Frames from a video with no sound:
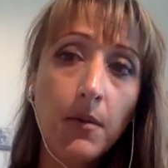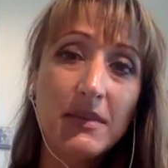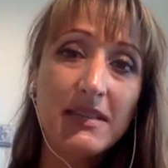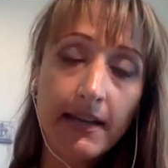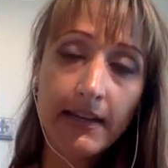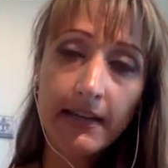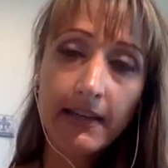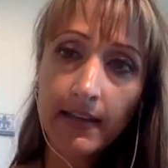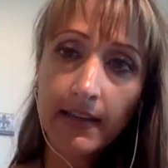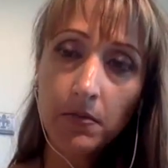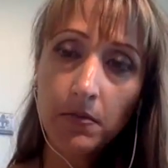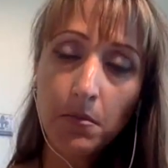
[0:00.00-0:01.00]

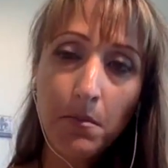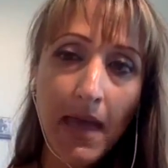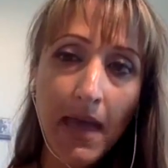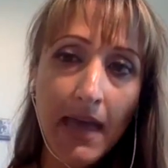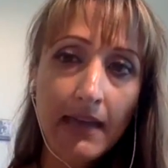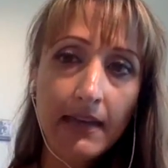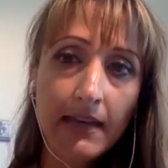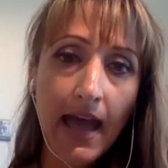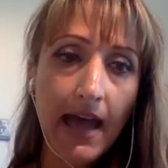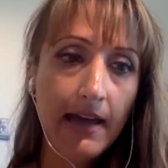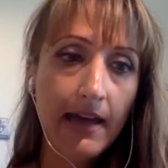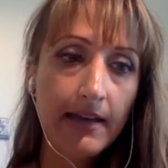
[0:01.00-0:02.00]
Suddenly, men
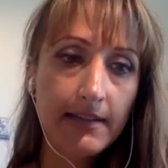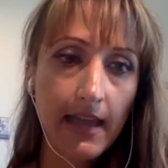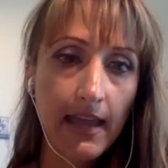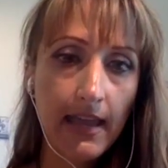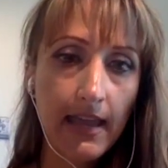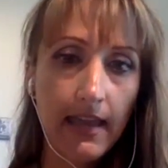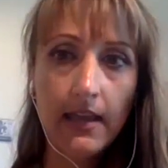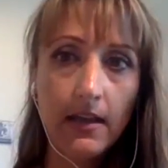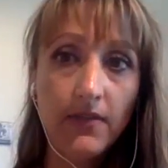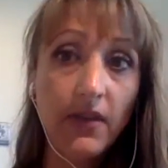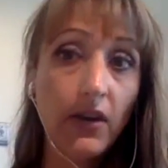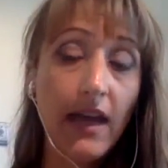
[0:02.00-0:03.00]
had a
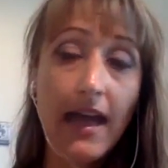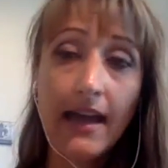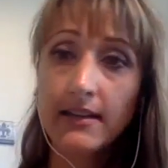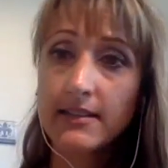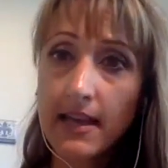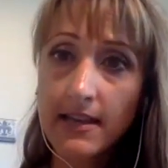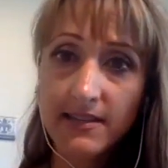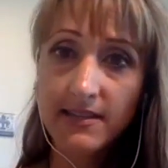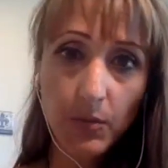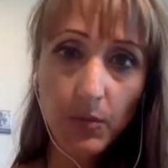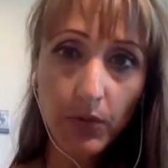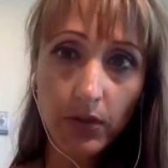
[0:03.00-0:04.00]
very
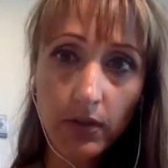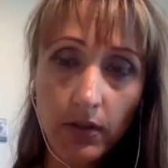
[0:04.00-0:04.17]
accessible,